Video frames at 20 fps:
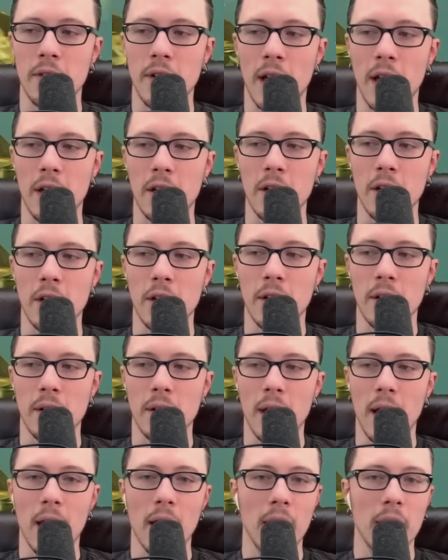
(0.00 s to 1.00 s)
I could
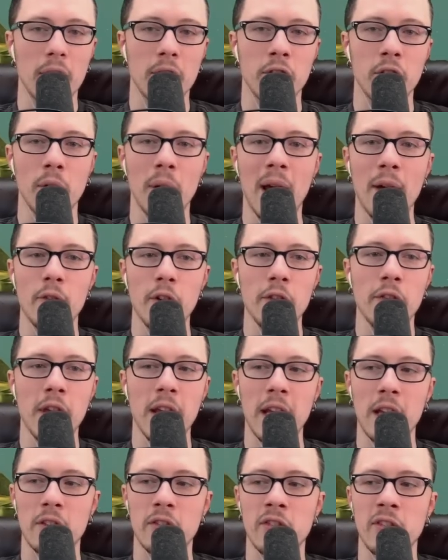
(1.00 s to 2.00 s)
do
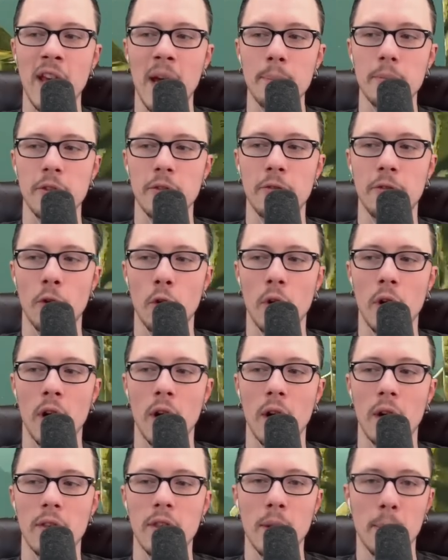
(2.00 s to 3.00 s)
everything except
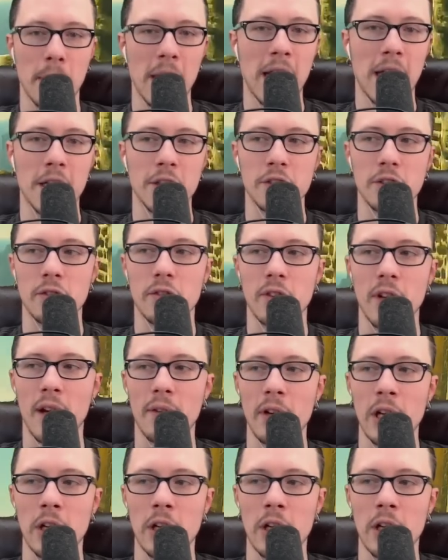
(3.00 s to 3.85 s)
for the manager stuff.